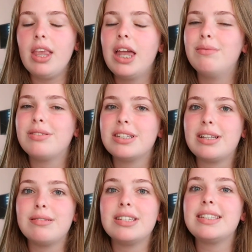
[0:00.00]
And it was just,
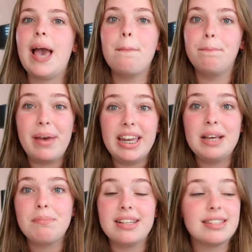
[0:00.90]
I was just kept
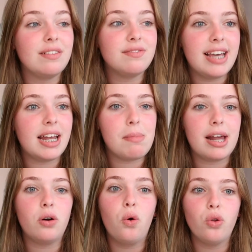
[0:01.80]
beating myself down
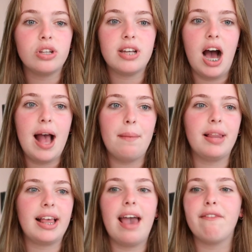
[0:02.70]
about it all the time,
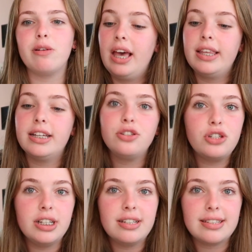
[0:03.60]
like and then
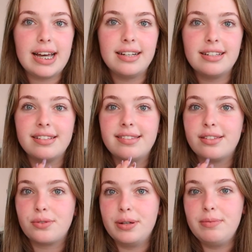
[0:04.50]
she decided to
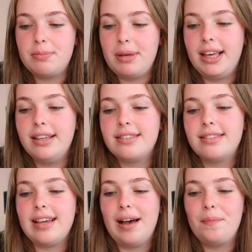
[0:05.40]
script me
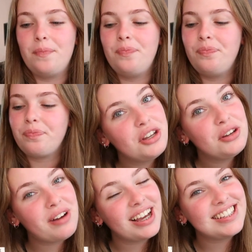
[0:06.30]
some
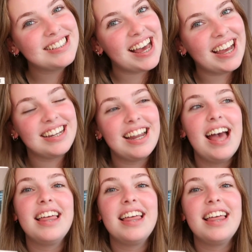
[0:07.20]
Accutane.